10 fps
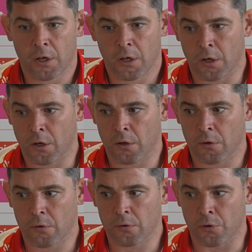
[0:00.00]

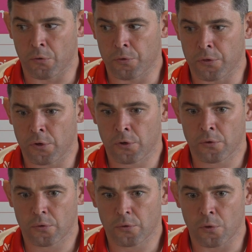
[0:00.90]
You know,
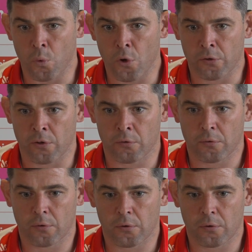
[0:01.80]
the work that